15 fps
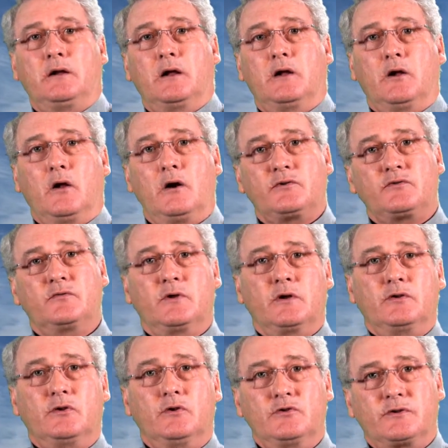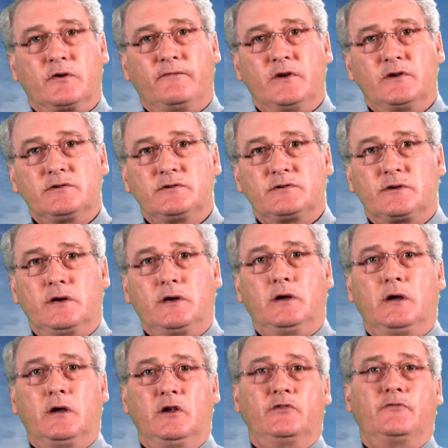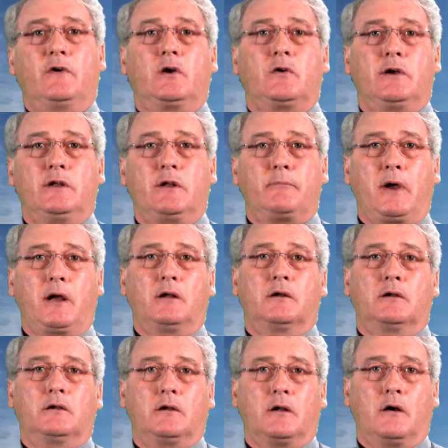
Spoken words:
that nitrogen use efficiency is very dependent